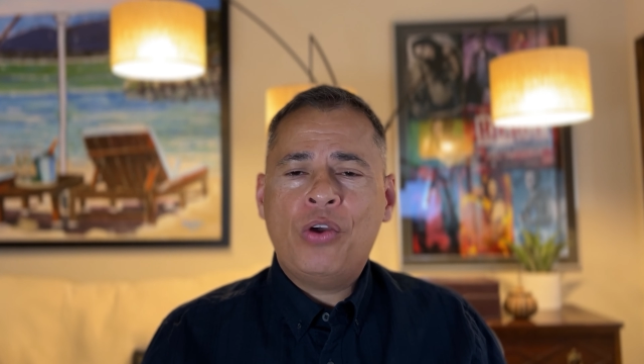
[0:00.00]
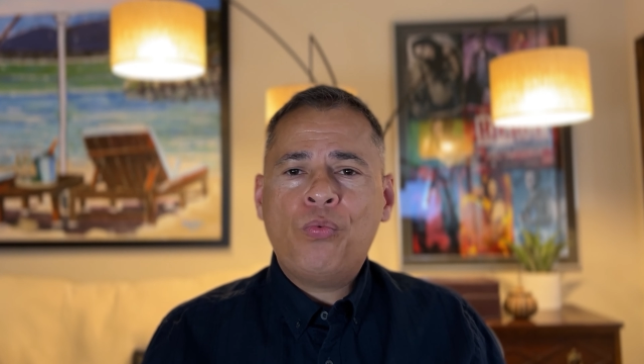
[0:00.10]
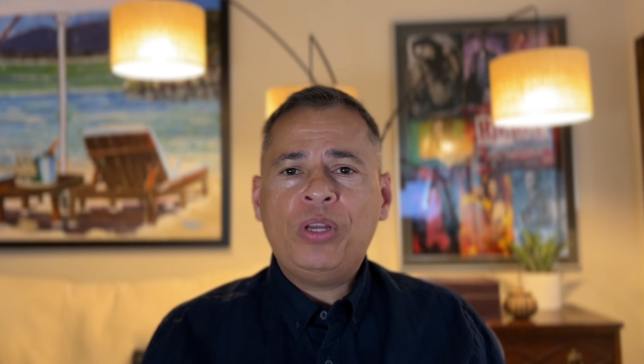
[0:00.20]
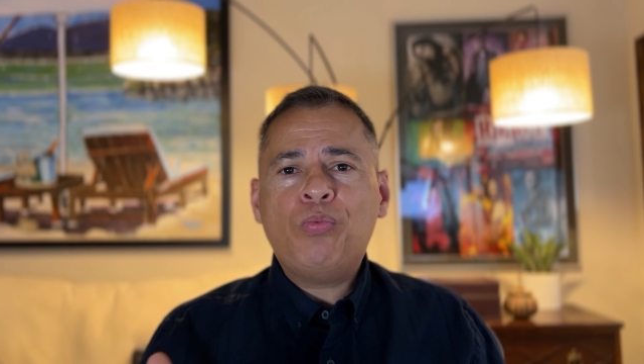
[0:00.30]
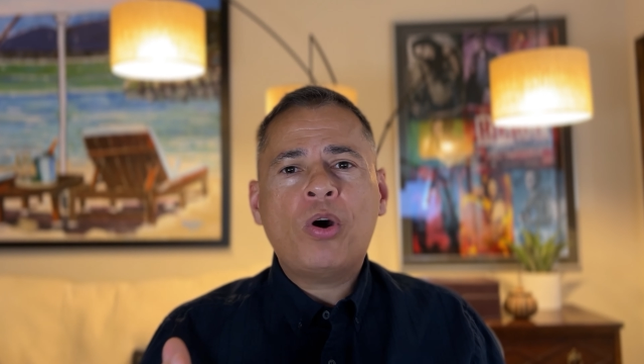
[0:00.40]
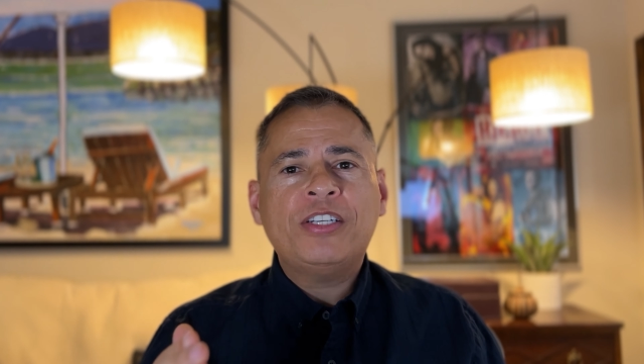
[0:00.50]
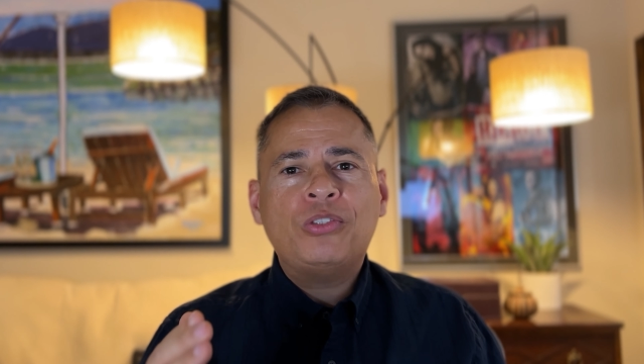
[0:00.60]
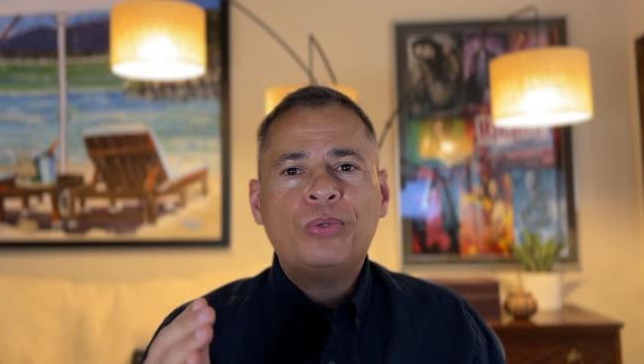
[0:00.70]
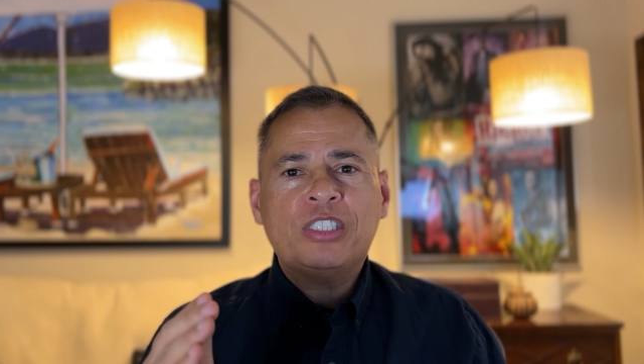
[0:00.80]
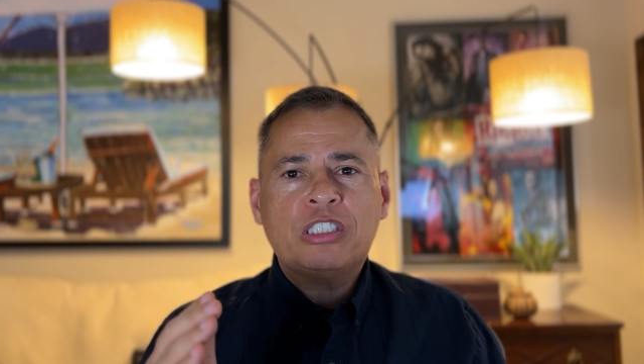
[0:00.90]
We wanted
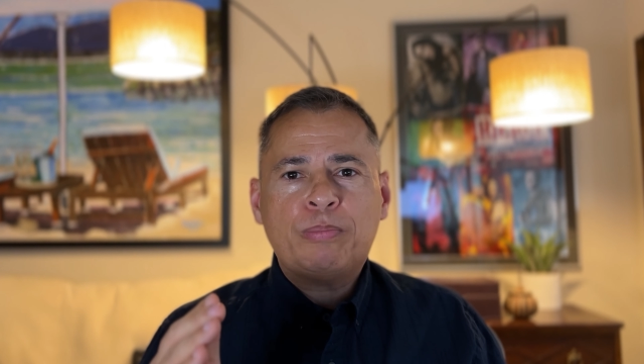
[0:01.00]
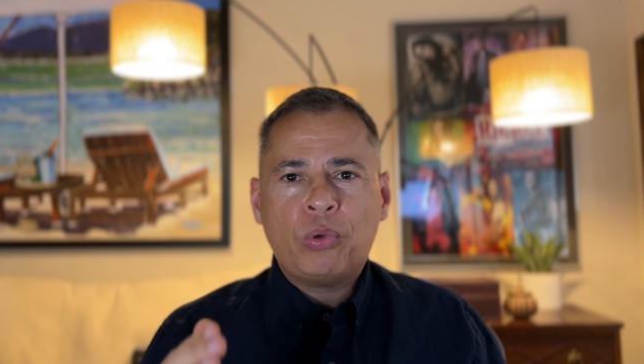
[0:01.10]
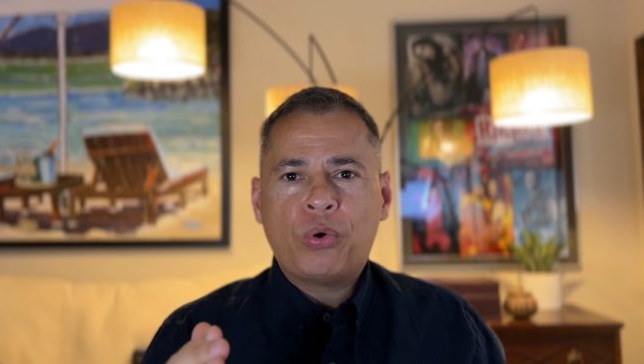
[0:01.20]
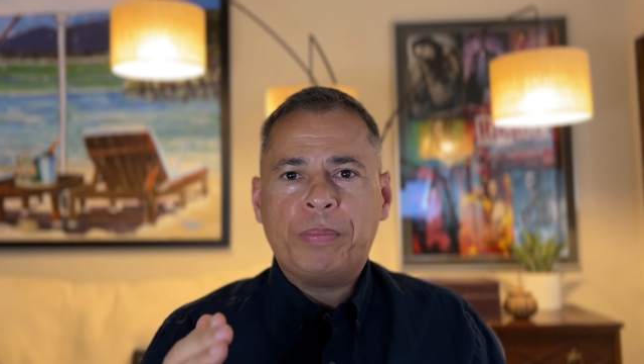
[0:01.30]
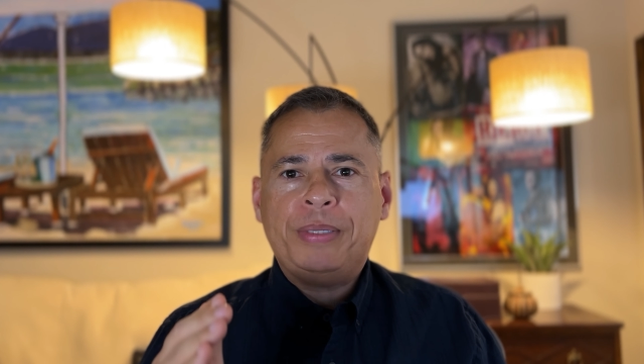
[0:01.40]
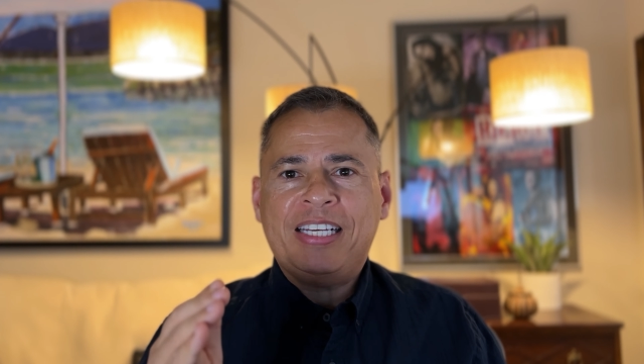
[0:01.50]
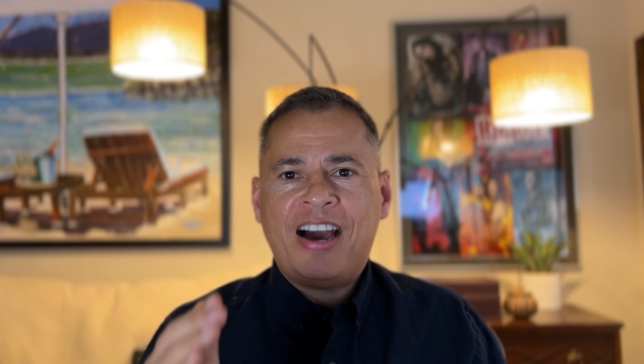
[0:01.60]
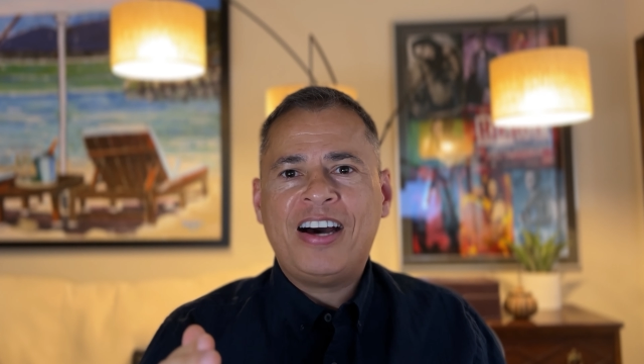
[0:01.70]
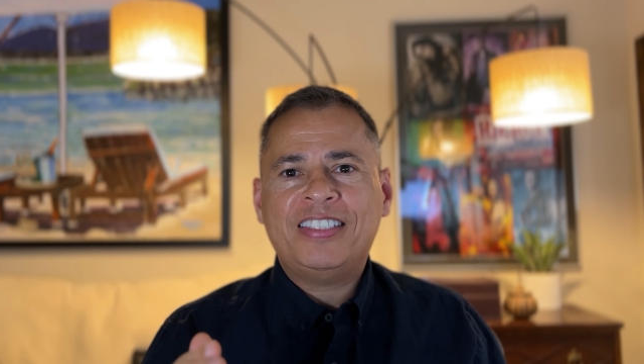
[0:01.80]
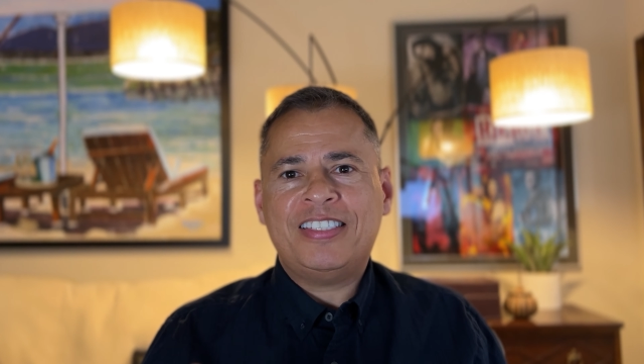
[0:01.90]
to explore
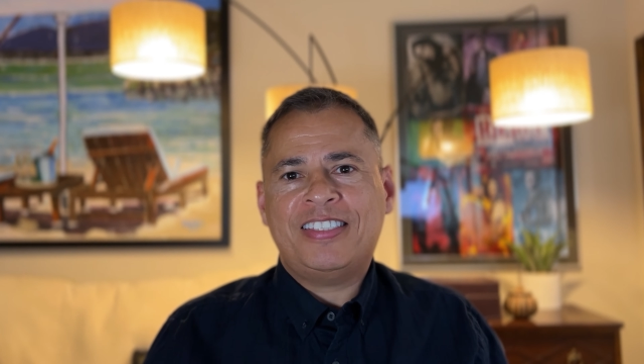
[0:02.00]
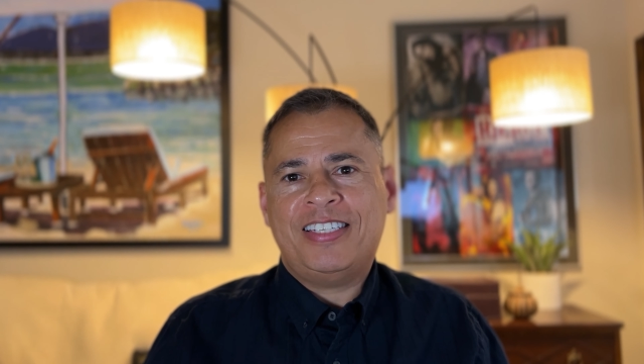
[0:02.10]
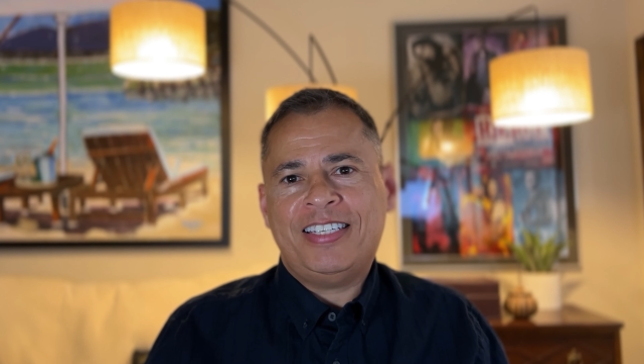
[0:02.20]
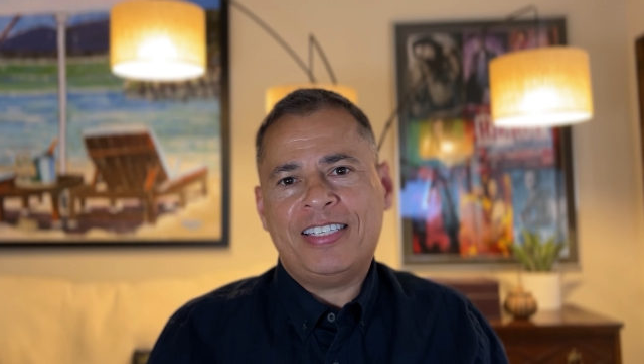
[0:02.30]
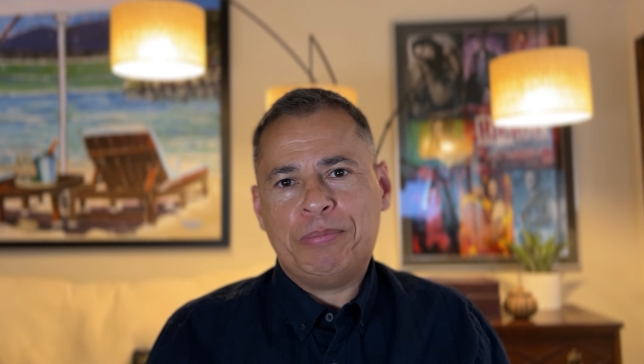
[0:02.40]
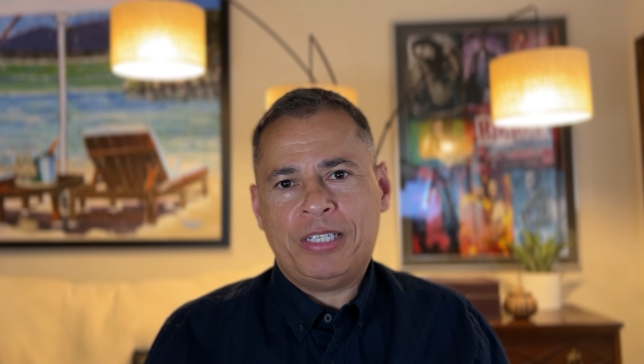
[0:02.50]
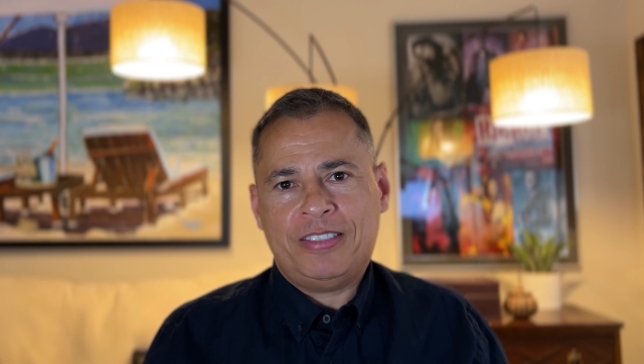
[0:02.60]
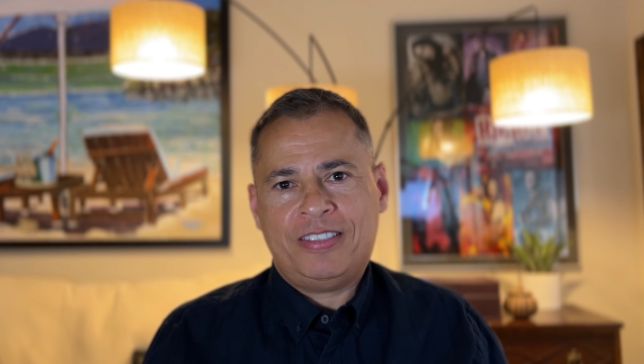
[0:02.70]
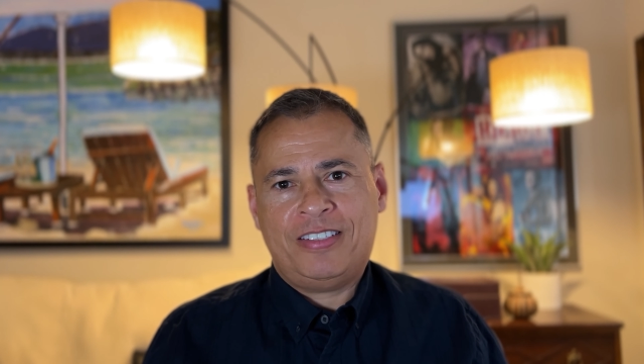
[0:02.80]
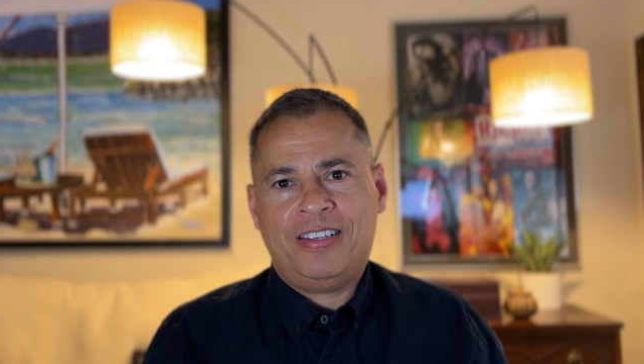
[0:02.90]
beyond the city limits.